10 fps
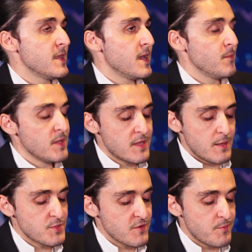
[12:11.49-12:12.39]
them in
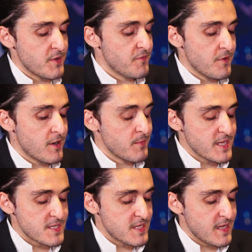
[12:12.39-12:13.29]
terms of
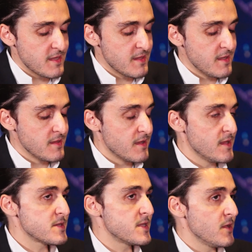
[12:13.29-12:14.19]
performance and in the
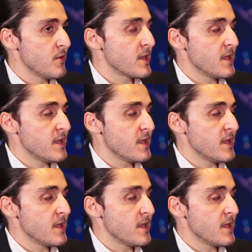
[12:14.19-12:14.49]
risk that you are